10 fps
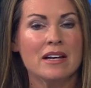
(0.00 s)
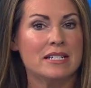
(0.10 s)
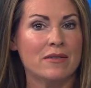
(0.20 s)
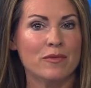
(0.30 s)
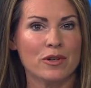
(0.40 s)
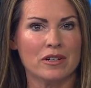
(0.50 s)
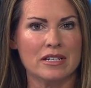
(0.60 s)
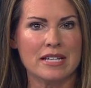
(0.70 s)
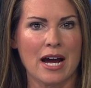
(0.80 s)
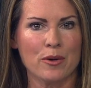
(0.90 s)
Denver
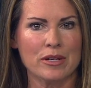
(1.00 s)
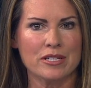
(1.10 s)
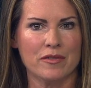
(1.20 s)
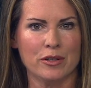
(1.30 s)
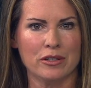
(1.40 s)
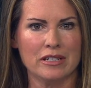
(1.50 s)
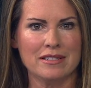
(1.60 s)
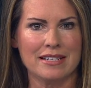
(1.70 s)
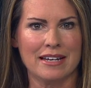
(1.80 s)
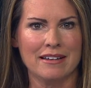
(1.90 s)
is hiring
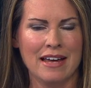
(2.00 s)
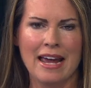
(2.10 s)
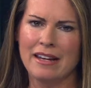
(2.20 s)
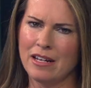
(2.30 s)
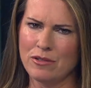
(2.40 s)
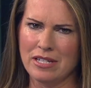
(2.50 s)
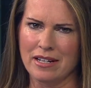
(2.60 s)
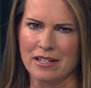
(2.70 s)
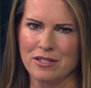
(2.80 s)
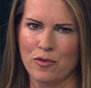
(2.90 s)
civilians to hand out
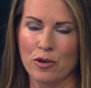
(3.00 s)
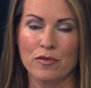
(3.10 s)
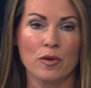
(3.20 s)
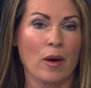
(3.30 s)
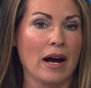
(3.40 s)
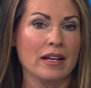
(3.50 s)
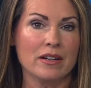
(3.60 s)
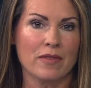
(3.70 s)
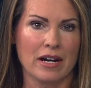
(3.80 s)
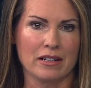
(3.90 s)
tickets for a variety
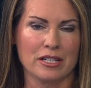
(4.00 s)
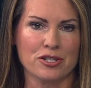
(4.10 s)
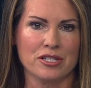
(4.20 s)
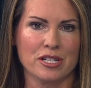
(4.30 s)
of violations,